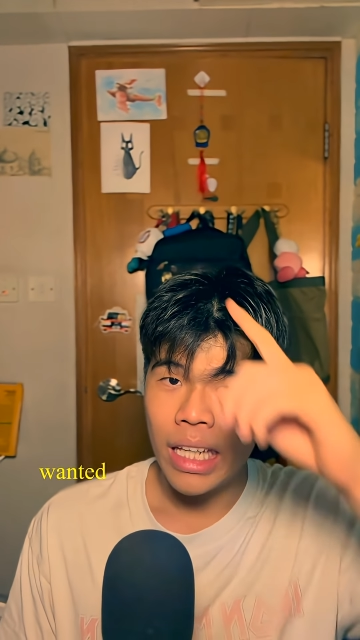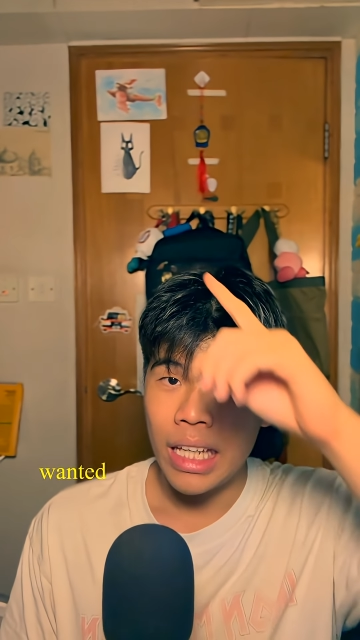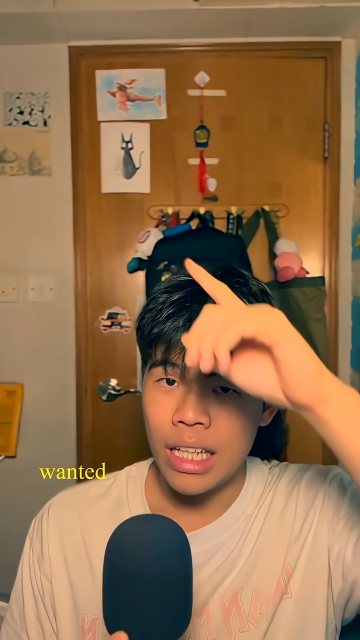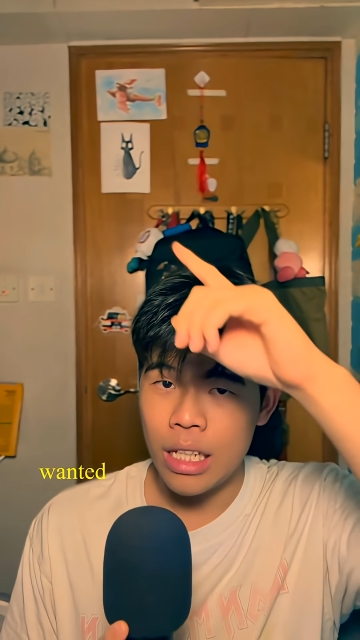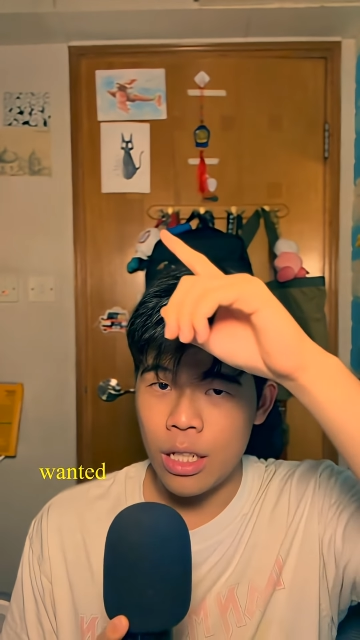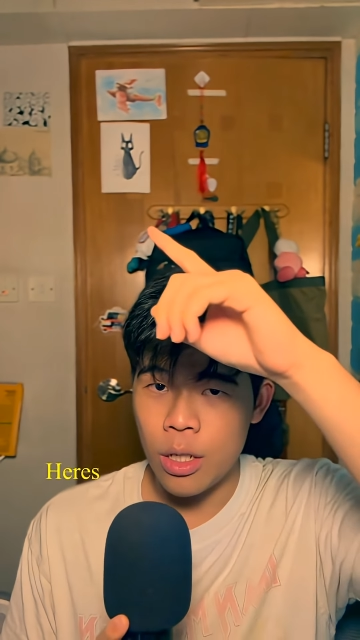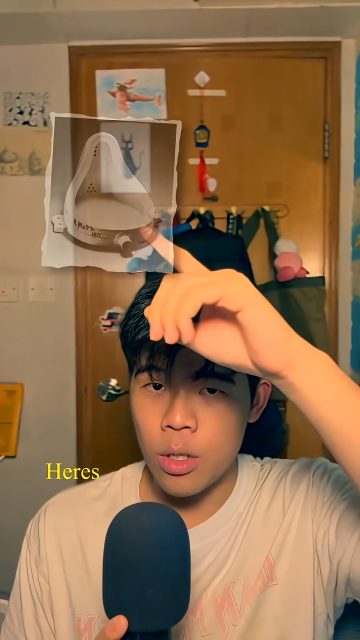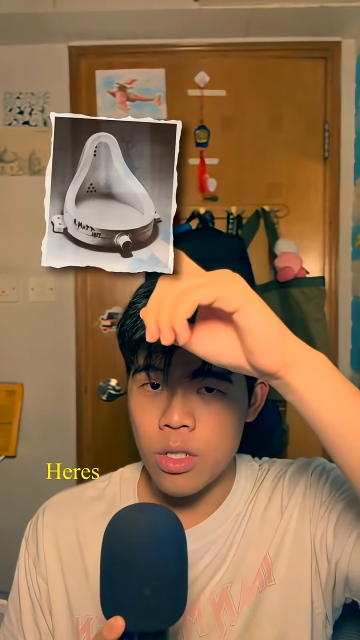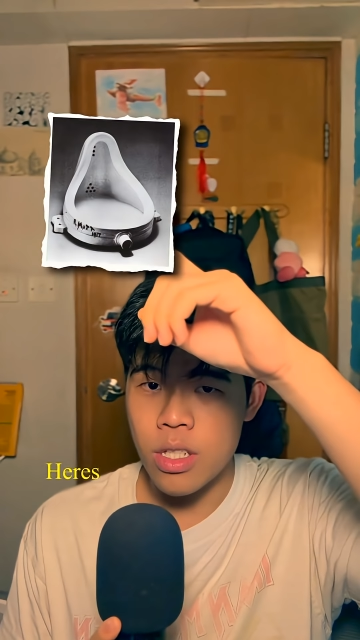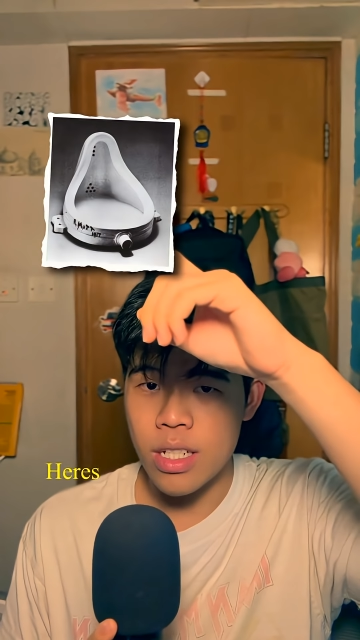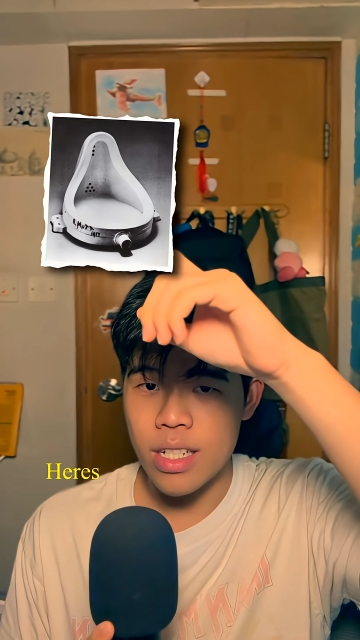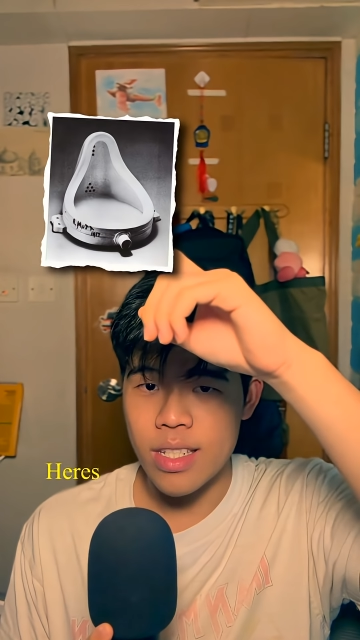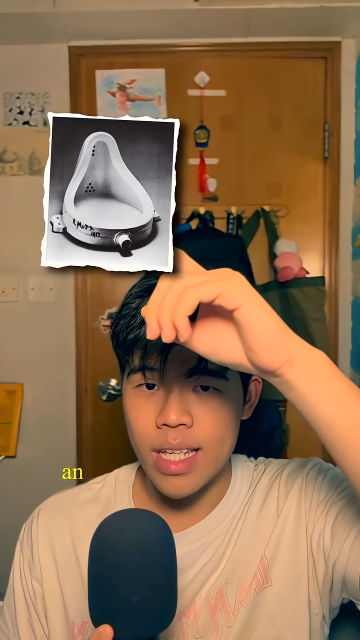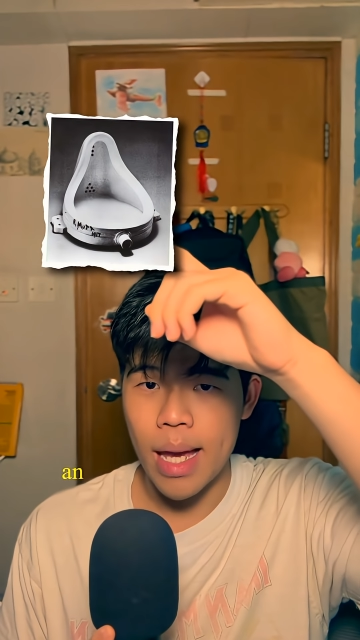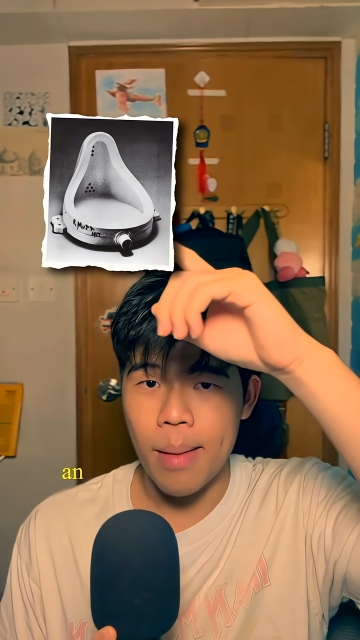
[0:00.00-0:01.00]
Here's
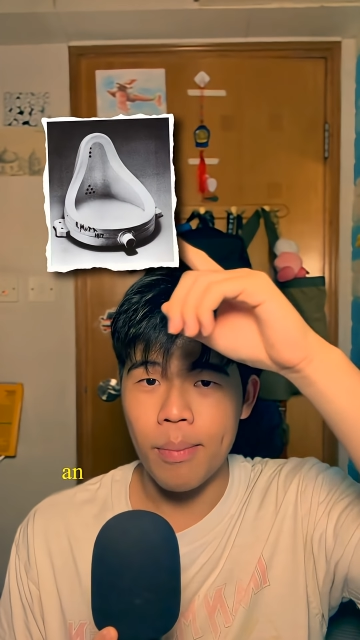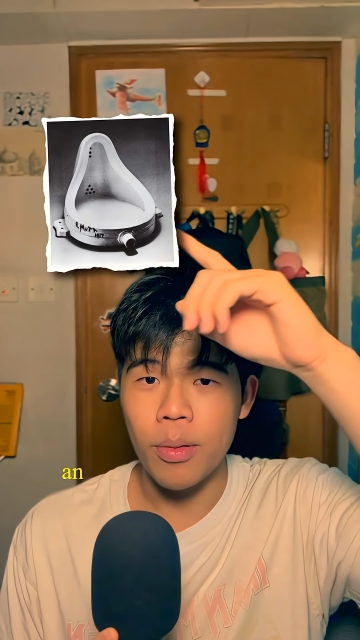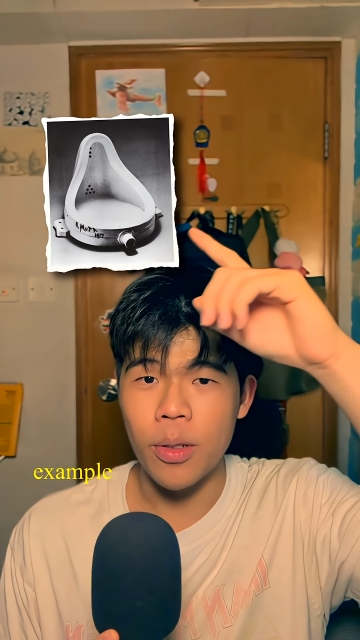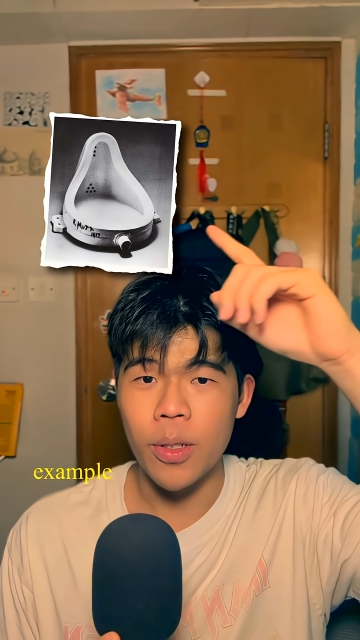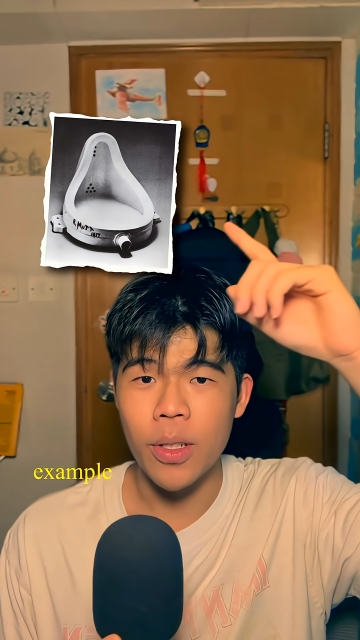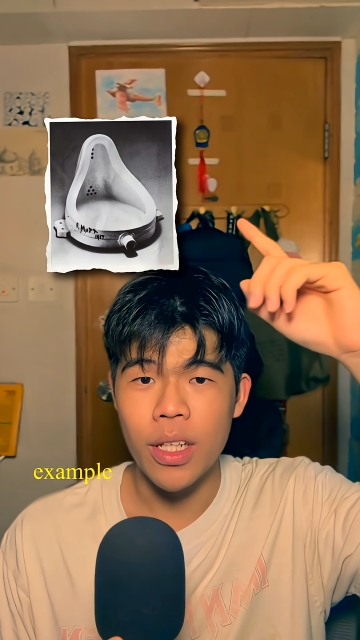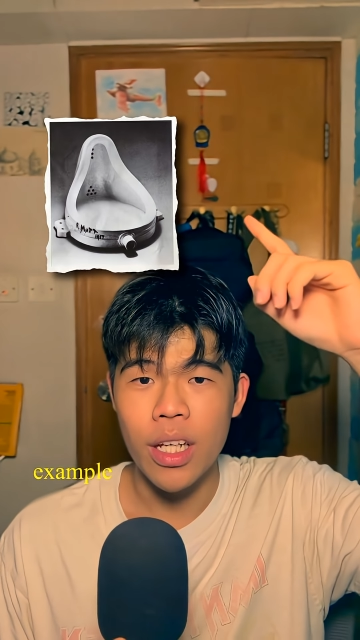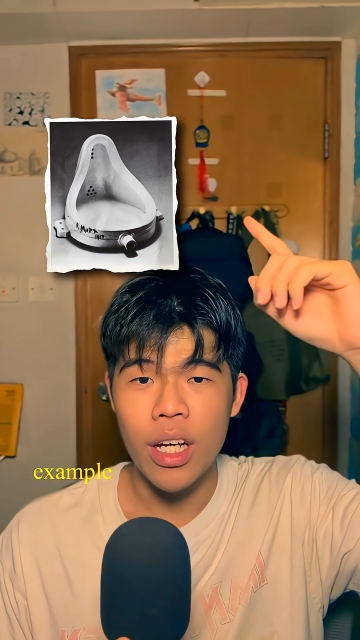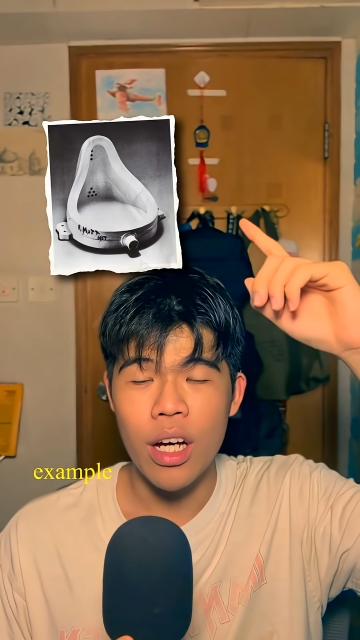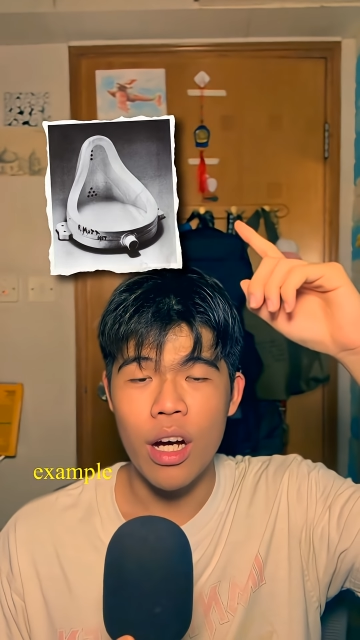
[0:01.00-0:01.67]
an example